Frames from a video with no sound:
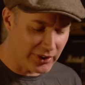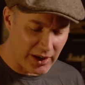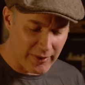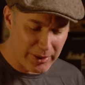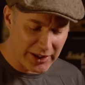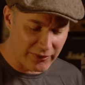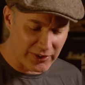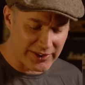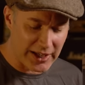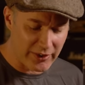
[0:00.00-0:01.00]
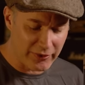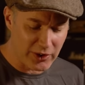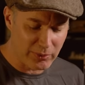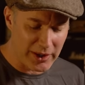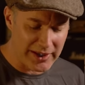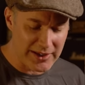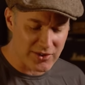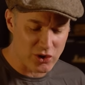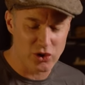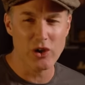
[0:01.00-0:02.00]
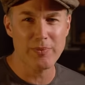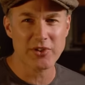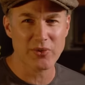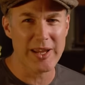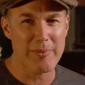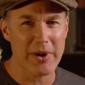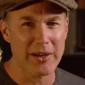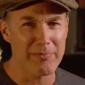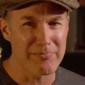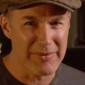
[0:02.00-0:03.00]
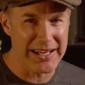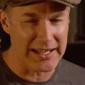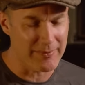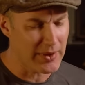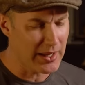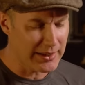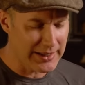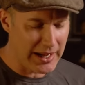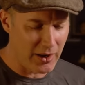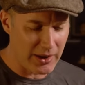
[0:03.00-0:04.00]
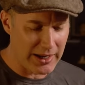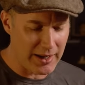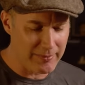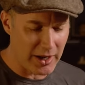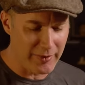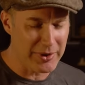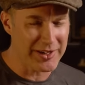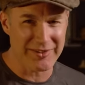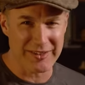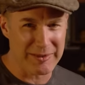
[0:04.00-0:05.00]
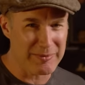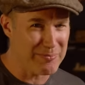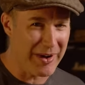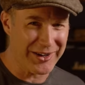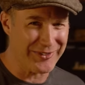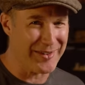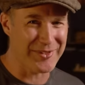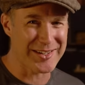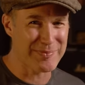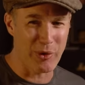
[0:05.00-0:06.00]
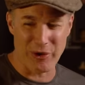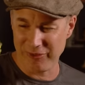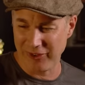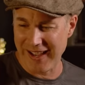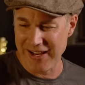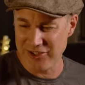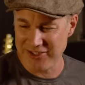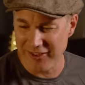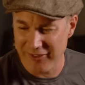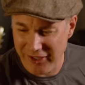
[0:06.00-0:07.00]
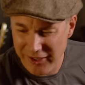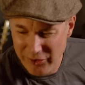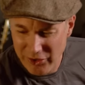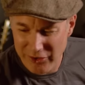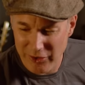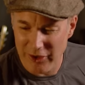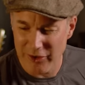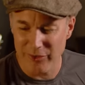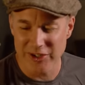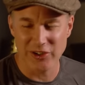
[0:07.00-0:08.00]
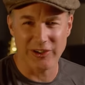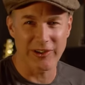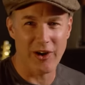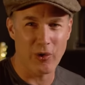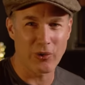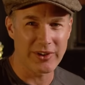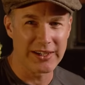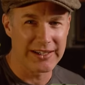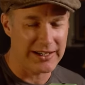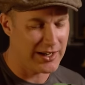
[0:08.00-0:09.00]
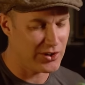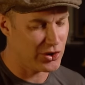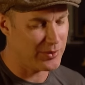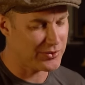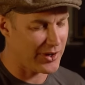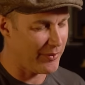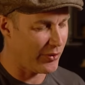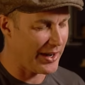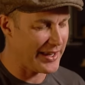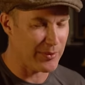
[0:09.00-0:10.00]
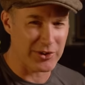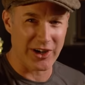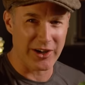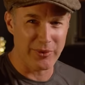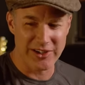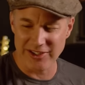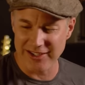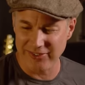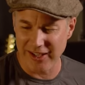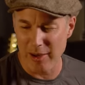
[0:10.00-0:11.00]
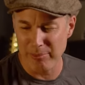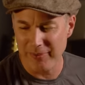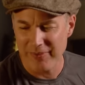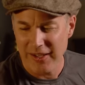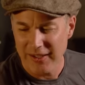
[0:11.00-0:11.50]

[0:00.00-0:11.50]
that I've picked for today, the first one is a Tube Screamer Mini. Now, I've been mucking around with this board for ages. In fact, I've got an original old Tube Screamer right here, which I'd originally set up, but